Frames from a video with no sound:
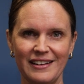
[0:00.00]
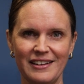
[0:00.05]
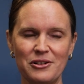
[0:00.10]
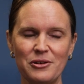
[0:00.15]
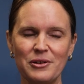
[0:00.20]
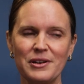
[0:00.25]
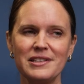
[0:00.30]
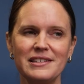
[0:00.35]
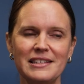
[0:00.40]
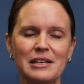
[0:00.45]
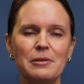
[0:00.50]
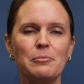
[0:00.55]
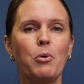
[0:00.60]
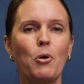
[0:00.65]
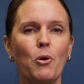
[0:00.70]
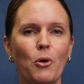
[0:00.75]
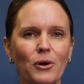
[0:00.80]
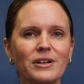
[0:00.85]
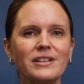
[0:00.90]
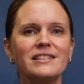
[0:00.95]
Notice the
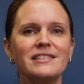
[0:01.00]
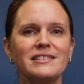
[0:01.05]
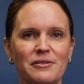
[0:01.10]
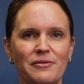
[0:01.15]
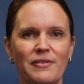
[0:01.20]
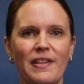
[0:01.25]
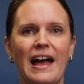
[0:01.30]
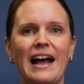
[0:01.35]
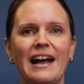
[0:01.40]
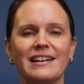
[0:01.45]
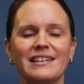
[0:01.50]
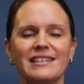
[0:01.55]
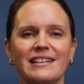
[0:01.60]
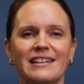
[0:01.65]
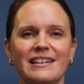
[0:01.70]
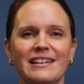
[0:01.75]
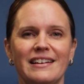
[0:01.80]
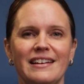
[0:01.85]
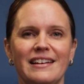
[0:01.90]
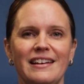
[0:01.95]
importance of that.
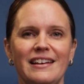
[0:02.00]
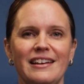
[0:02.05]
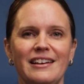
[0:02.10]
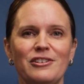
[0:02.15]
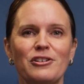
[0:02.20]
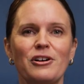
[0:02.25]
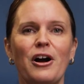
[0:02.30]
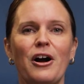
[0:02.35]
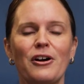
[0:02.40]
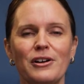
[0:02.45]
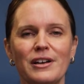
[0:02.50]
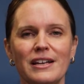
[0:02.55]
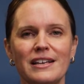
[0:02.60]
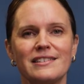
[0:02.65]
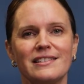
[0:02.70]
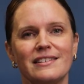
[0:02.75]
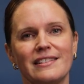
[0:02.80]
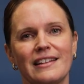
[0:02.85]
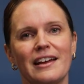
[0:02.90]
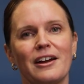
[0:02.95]
Your heart
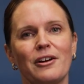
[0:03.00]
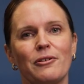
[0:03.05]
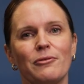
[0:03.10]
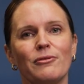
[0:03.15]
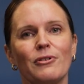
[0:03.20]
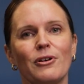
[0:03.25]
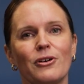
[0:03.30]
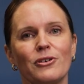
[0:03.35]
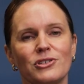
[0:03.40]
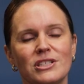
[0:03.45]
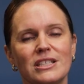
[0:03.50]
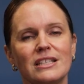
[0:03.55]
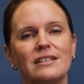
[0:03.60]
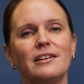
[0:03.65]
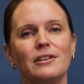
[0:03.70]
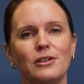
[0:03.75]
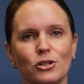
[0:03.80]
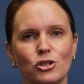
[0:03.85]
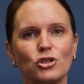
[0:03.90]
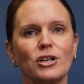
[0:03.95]
isn't there first, and
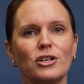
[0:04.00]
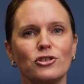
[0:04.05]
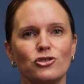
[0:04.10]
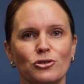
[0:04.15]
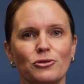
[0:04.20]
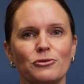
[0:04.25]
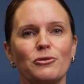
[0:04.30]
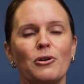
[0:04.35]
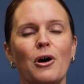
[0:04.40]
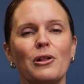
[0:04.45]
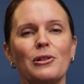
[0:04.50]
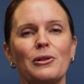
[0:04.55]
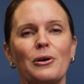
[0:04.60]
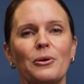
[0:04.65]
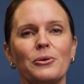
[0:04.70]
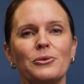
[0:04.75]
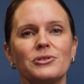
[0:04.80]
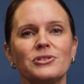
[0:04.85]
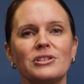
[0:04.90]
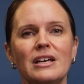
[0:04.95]
then your treasure
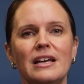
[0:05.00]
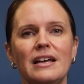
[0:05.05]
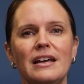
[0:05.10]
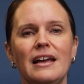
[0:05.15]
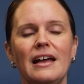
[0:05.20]
follows.